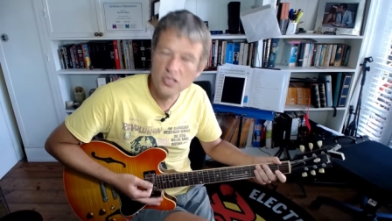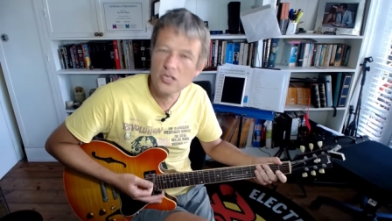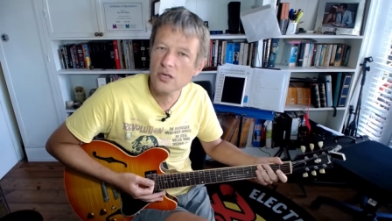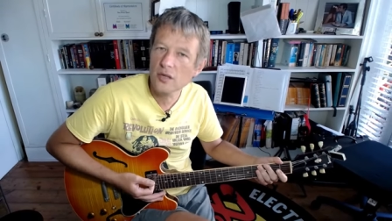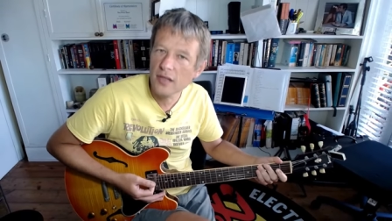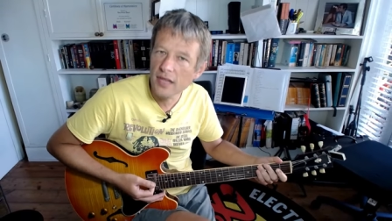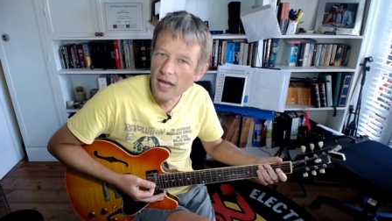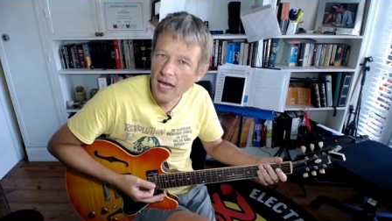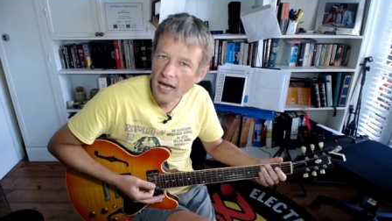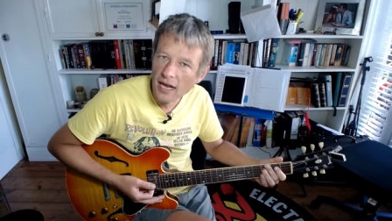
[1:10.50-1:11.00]
do
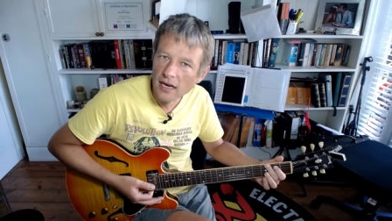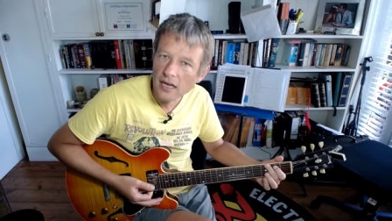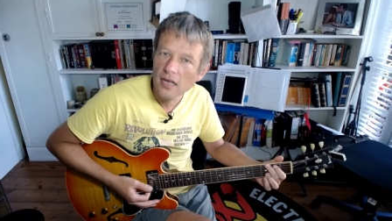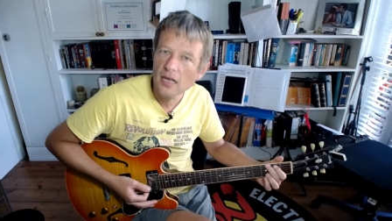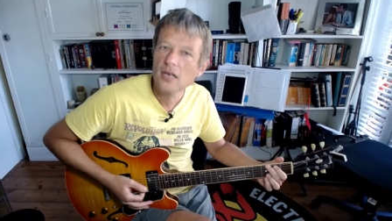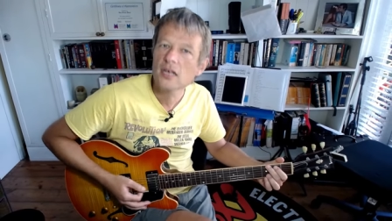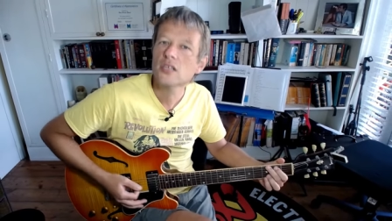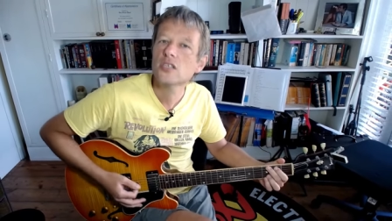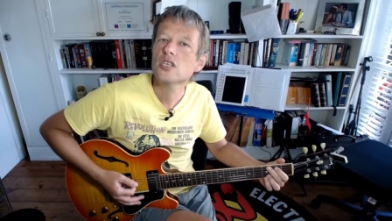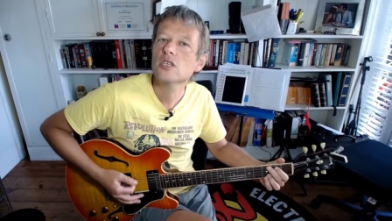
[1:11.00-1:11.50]
that.
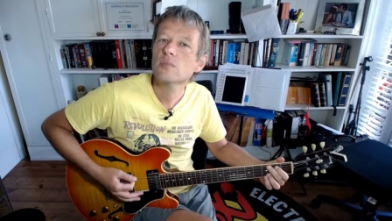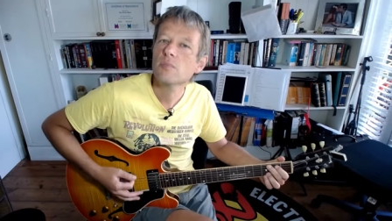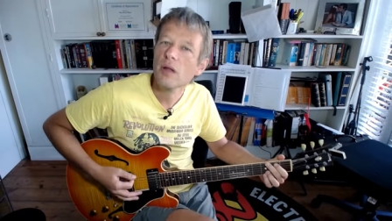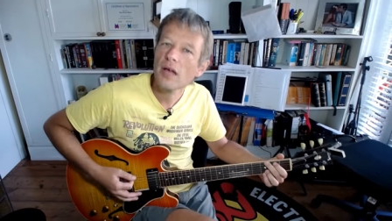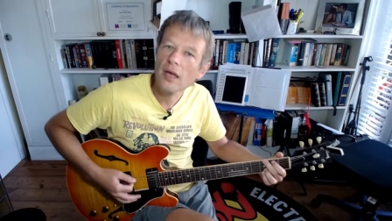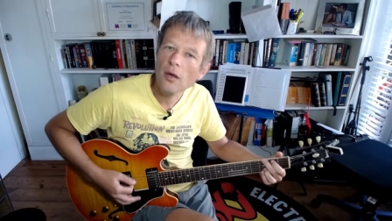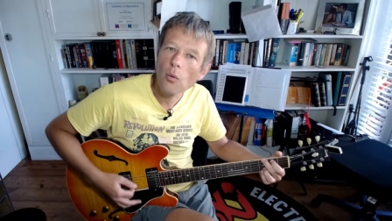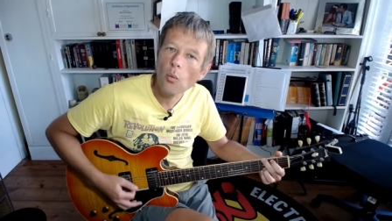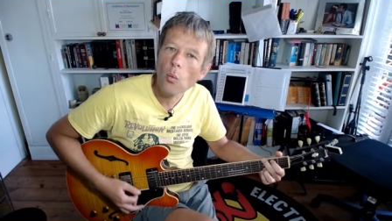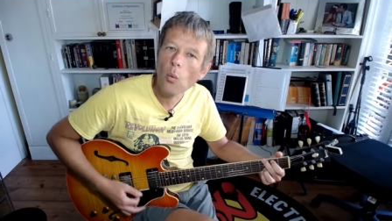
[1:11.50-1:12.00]
Just
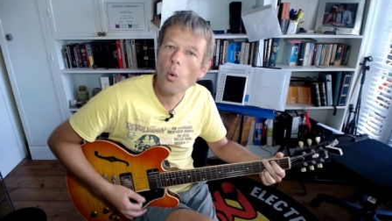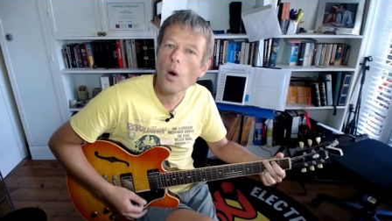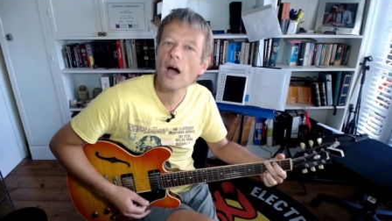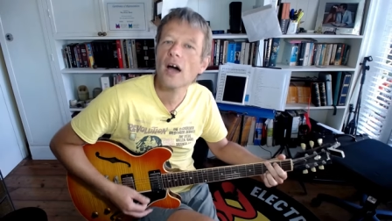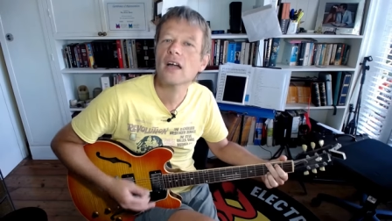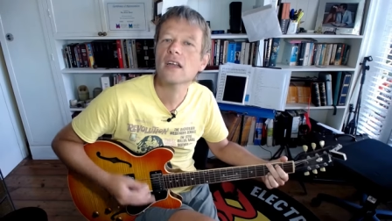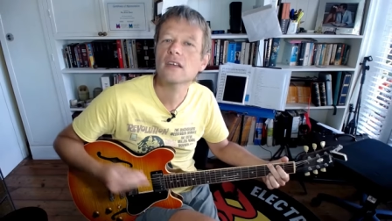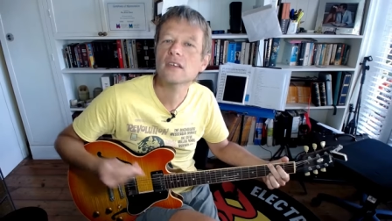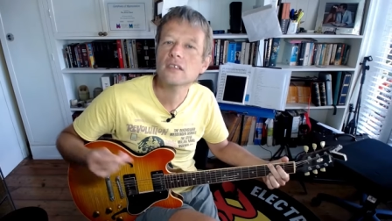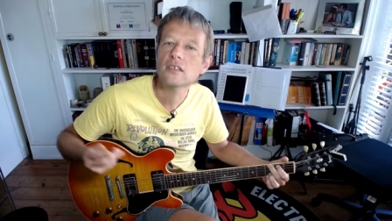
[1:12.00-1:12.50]
play
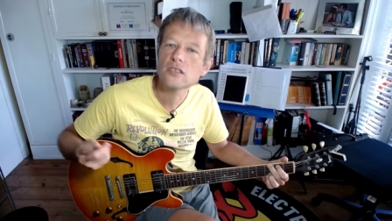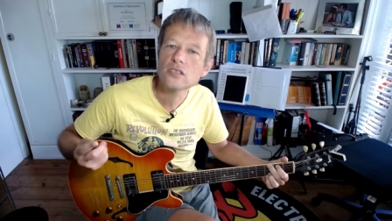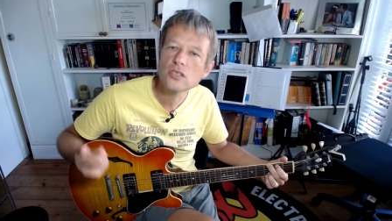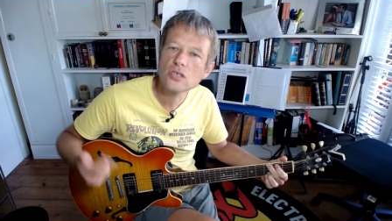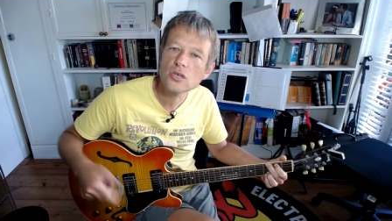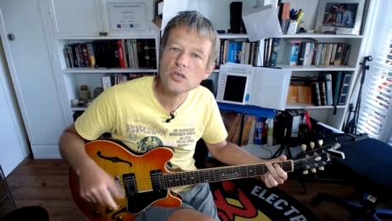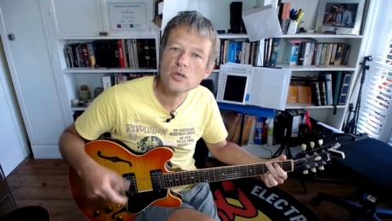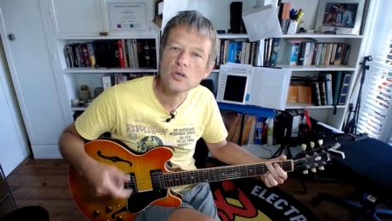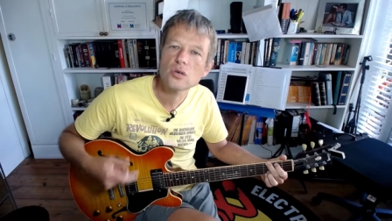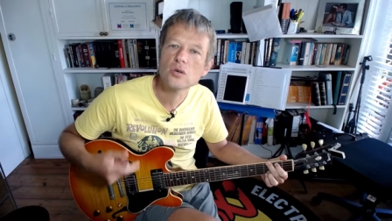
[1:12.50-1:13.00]
one,
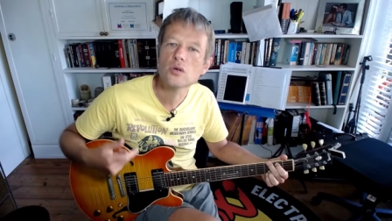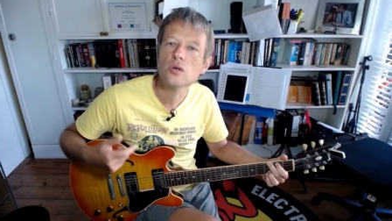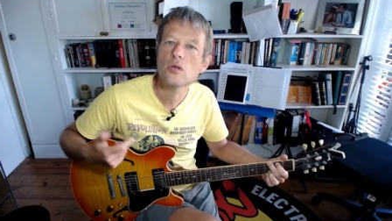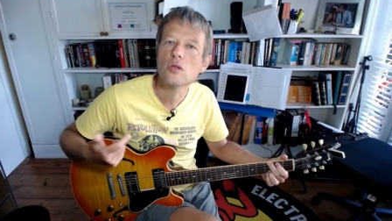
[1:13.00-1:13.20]
two,